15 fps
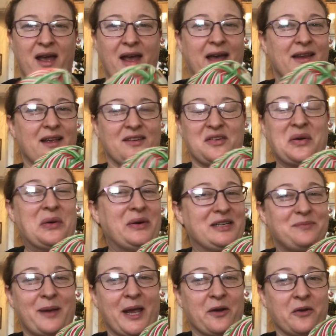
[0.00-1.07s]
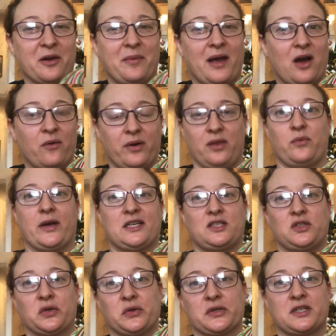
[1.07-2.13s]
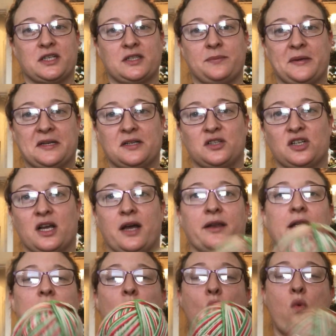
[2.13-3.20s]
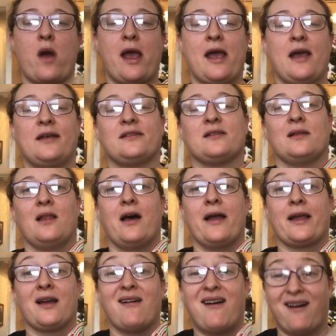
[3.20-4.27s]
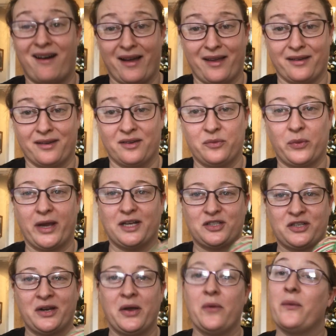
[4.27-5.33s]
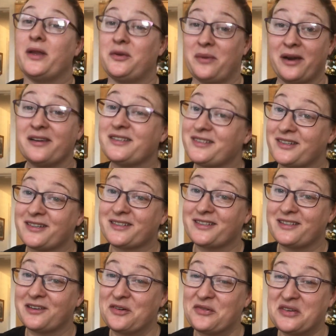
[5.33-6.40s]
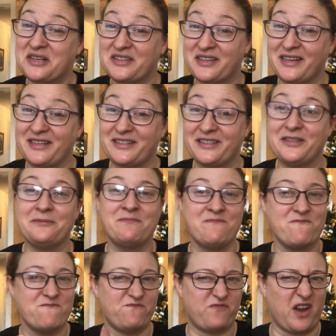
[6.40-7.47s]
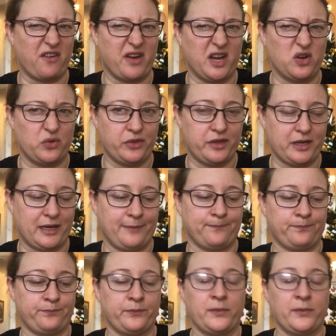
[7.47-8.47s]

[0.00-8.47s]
And as I always bang on about with West Yorkshire Spinners yarn, it wears like iron, which when you're wearing socks as often as I do, very good thing.